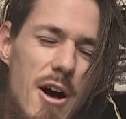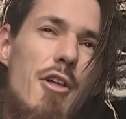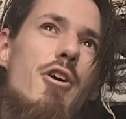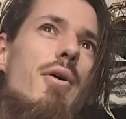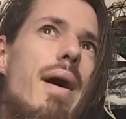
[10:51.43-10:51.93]

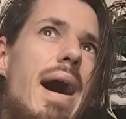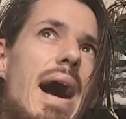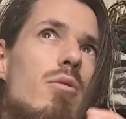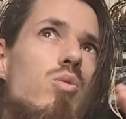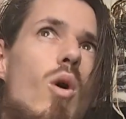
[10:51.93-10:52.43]
although
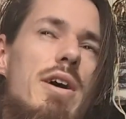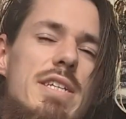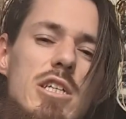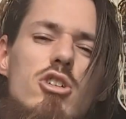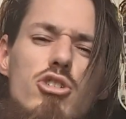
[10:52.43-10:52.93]
I
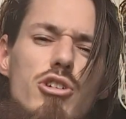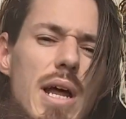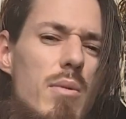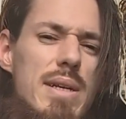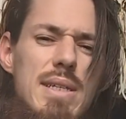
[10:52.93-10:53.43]
wanted good,
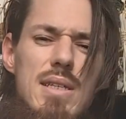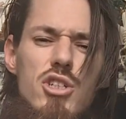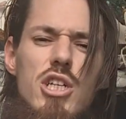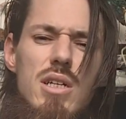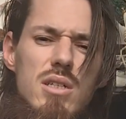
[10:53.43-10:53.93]
I wanted the
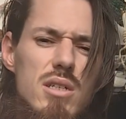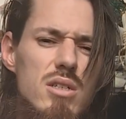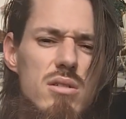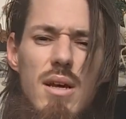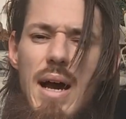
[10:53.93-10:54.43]

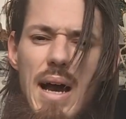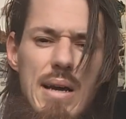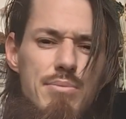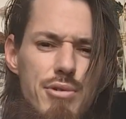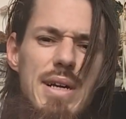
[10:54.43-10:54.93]
Jesus
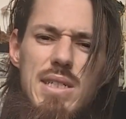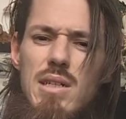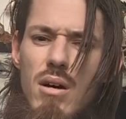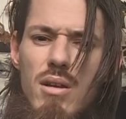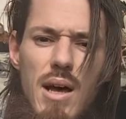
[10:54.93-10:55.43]

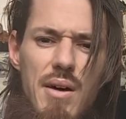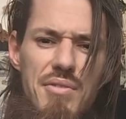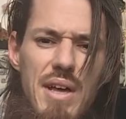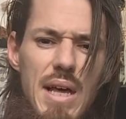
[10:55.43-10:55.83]
embracing all love,